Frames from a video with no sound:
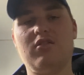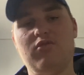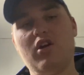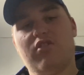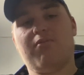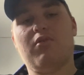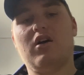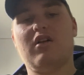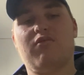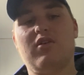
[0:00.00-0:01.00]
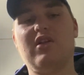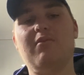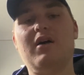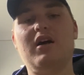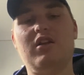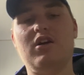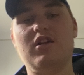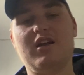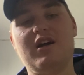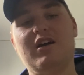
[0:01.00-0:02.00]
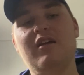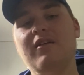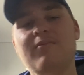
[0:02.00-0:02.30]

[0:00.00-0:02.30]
no surprise really, Martin Odegaard.